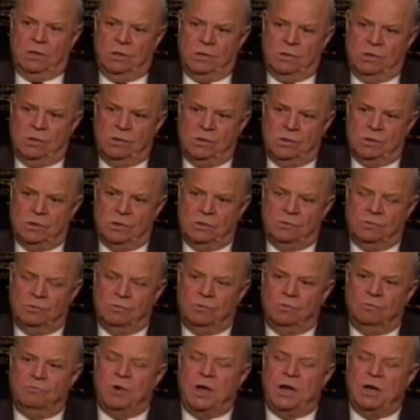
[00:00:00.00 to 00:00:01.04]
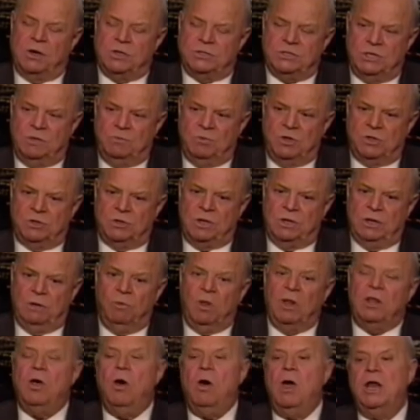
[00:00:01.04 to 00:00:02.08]
Radio City Music Hall. Radio City Music Hall.
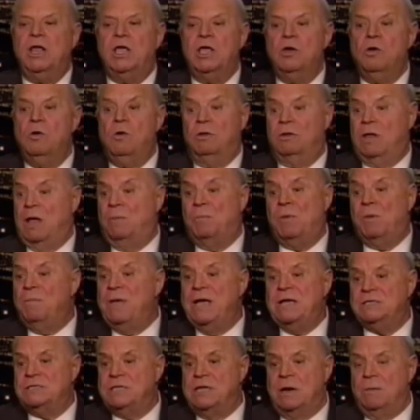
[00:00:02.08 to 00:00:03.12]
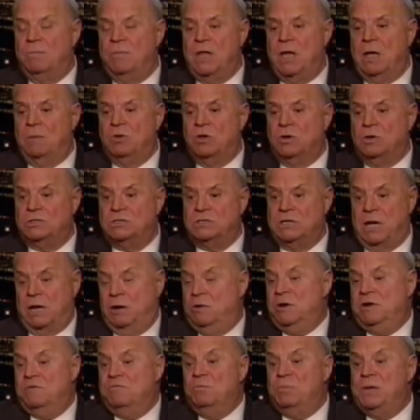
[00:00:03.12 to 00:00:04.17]
Well, Carnegie Hall, I'm amazed that I'm there because
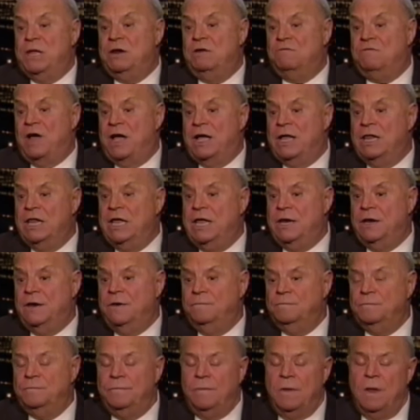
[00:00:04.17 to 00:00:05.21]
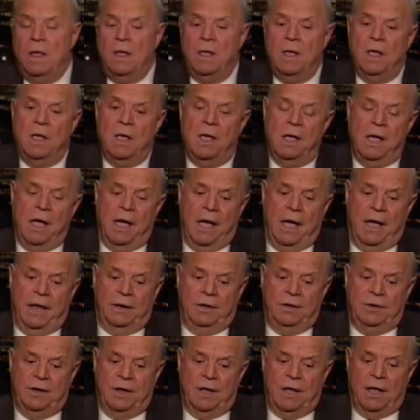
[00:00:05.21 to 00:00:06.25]
I don't even play the violin.
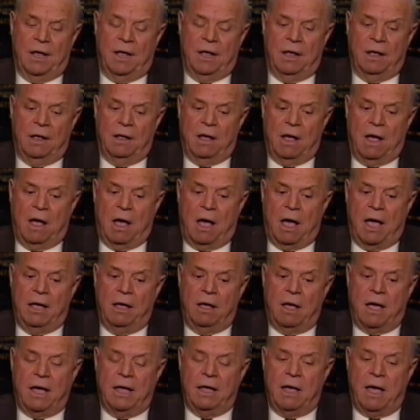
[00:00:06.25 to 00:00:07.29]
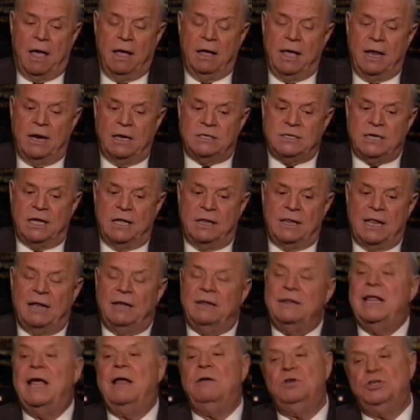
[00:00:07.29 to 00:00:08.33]
And I got to tell you,
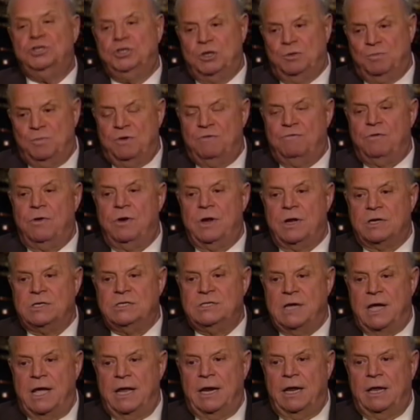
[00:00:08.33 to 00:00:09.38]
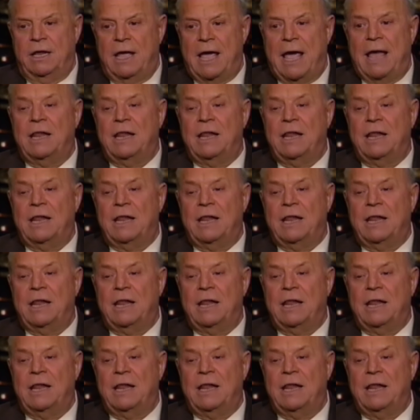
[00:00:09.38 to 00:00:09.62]
that should be very exciting.